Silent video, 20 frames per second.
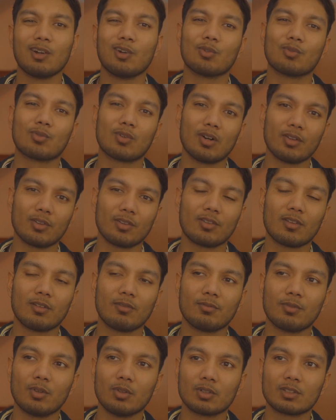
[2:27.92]
rather
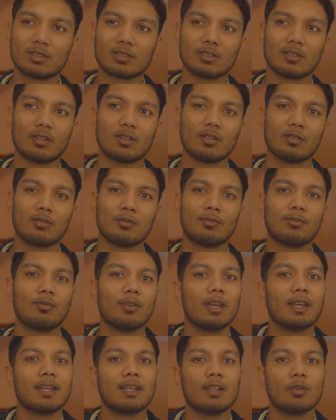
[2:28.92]
than focusing on
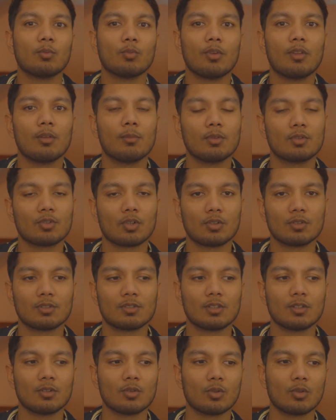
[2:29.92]
fitting in with the
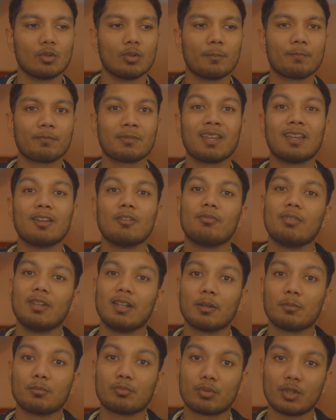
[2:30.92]
majority or
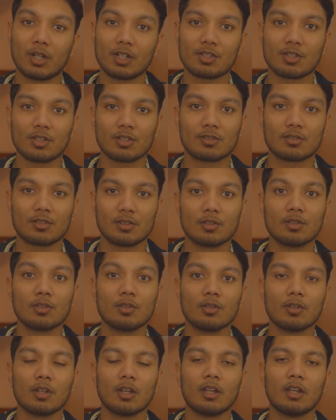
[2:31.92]
feeling pressured to
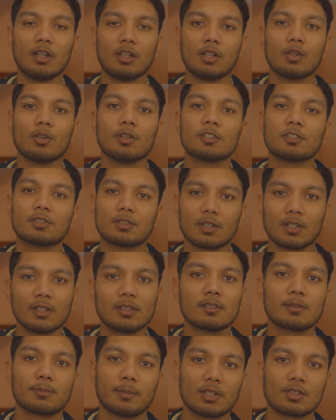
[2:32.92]
do, you know, a
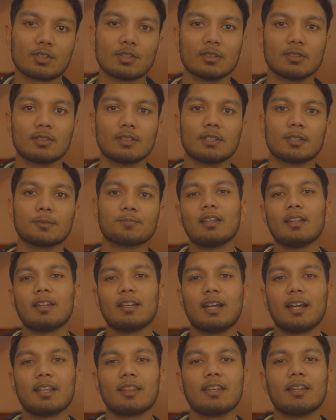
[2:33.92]
certain specialty.
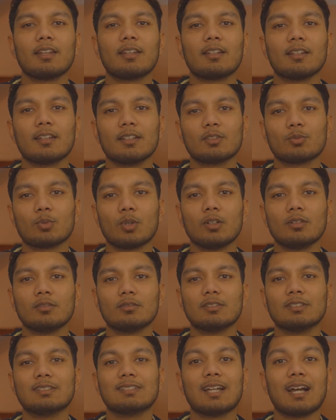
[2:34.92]
I think as well,
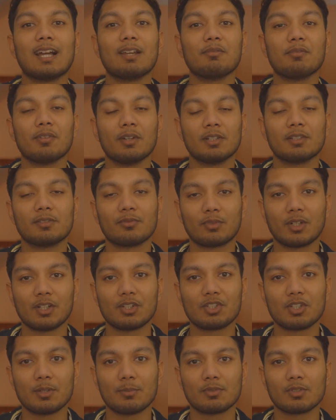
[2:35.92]
diverse
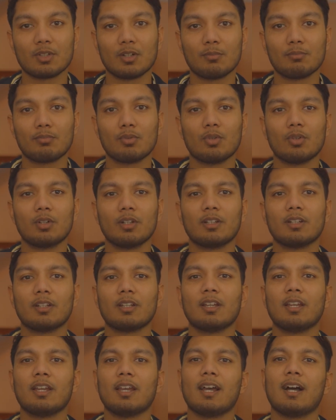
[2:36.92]
friendships are important.
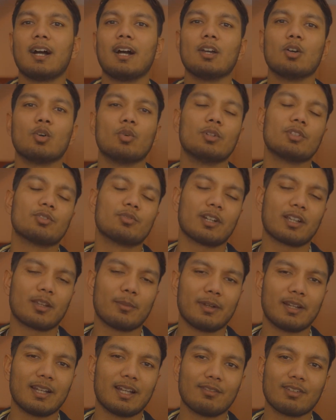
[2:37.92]
I always
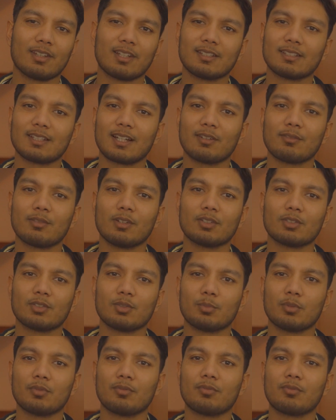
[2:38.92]
recommend having a diverse
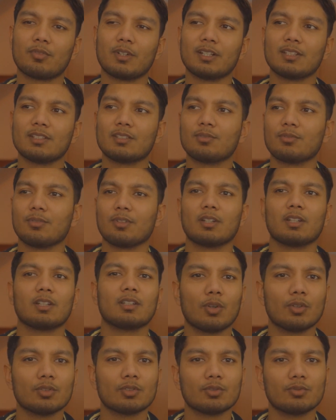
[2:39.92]
group of friends for
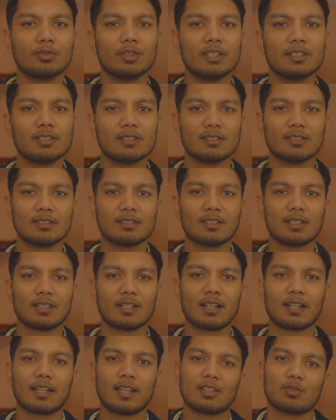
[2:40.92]
loads of reasons.
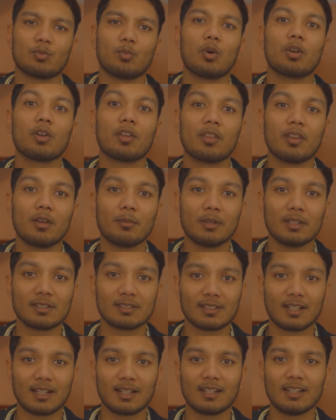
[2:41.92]
And I guess one of them
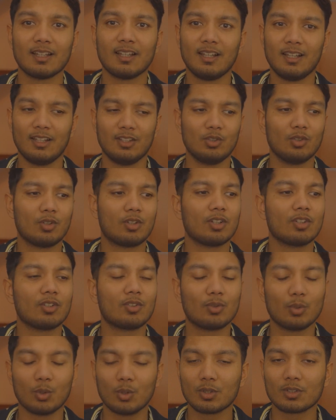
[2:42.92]
is that you
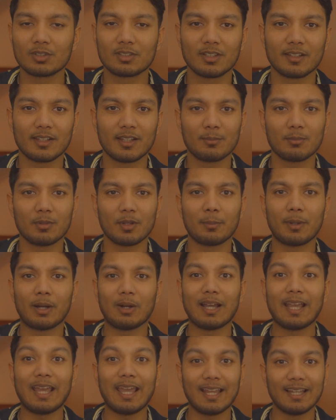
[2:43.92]
can talk to them
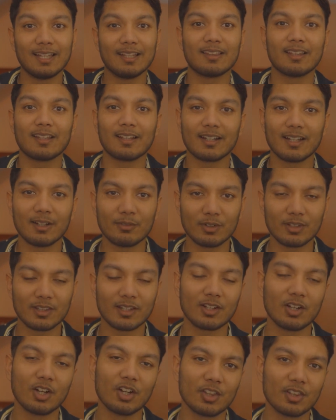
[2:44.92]
about anything and
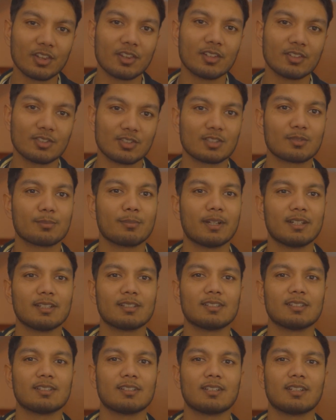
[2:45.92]
everything other than just
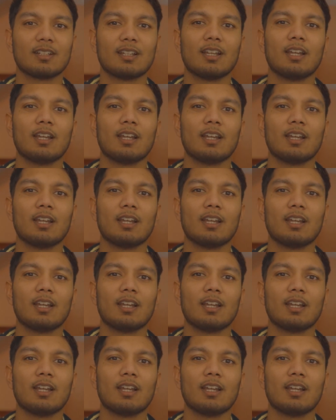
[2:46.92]
medicine.